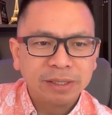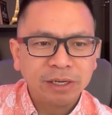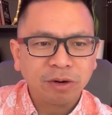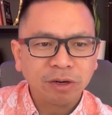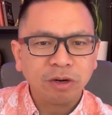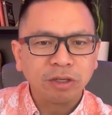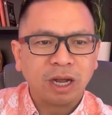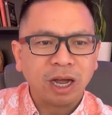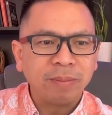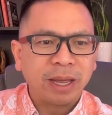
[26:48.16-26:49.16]
you're
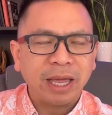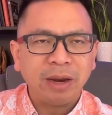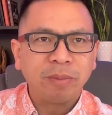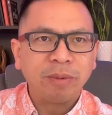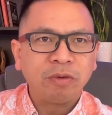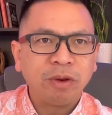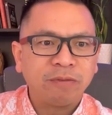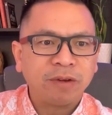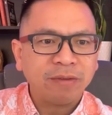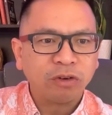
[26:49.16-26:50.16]
talking about anywhere between a
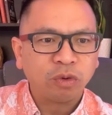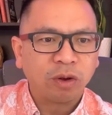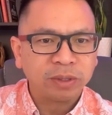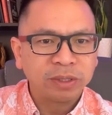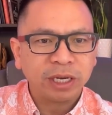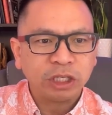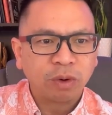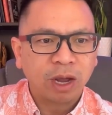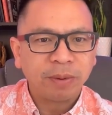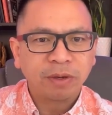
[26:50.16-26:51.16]
5 to 12%
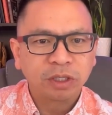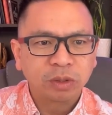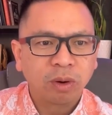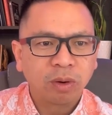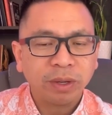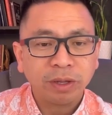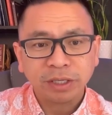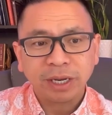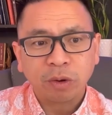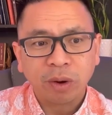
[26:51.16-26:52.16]
drop in your score when there's
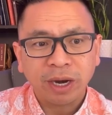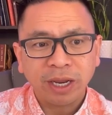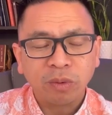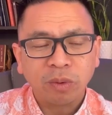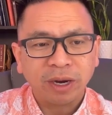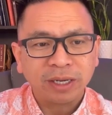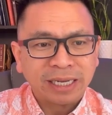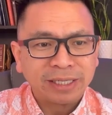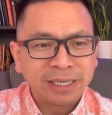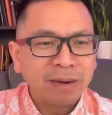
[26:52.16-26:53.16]
a credit inquiry, because
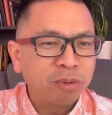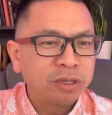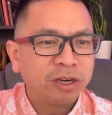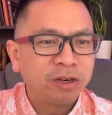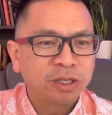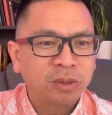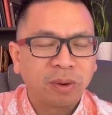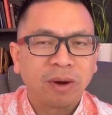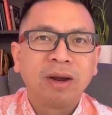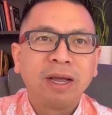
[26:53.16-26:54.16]
that's 10% of your
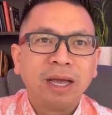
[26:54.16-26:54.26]
score.